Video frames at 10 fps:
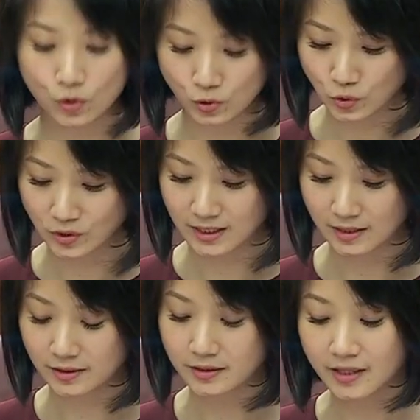has also
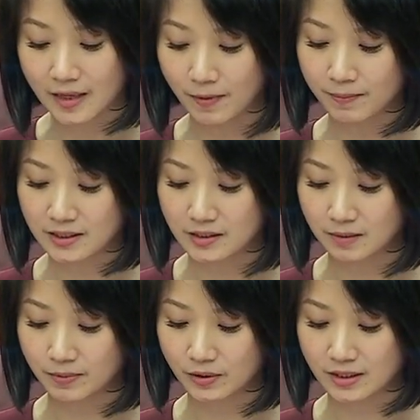started
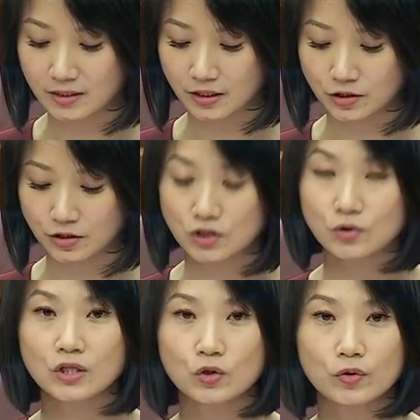capability-building sessions
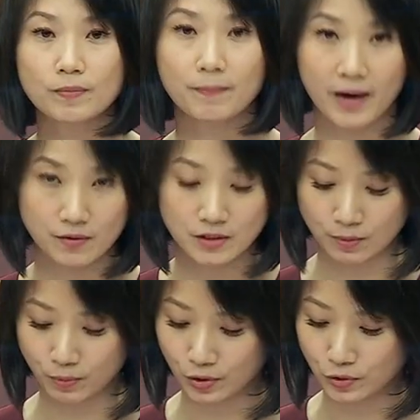to equip parent
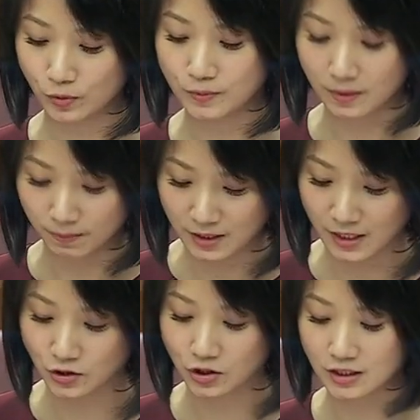support groups,
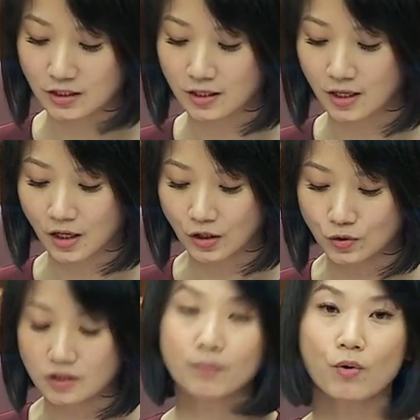PSGs,
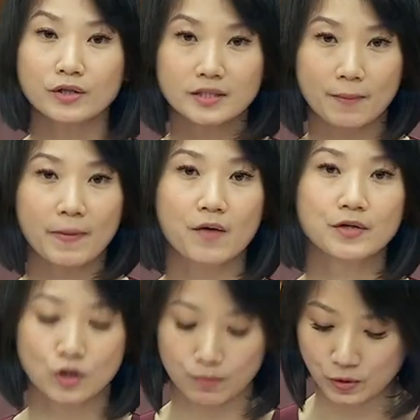to support their
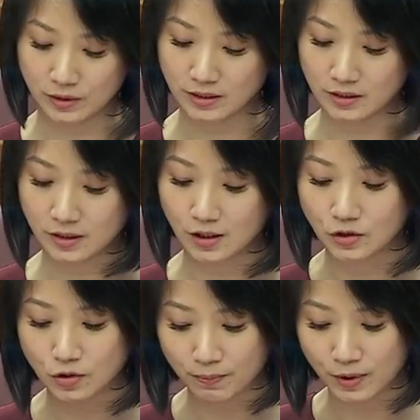parent community
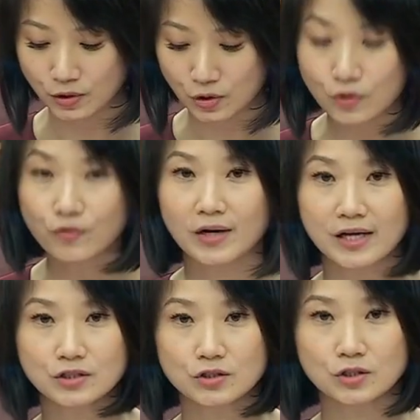to build good
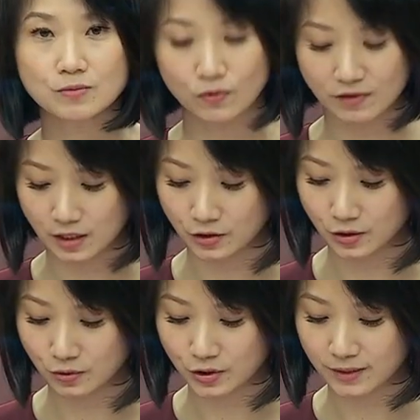relationships with their
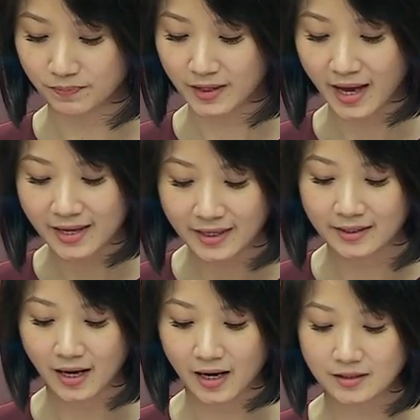children and
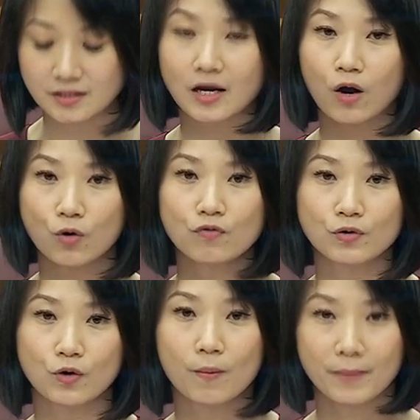enhance their
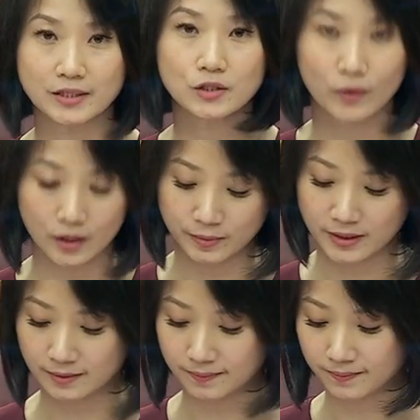overall mental
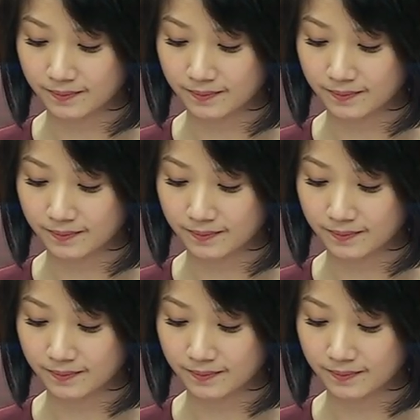well-being.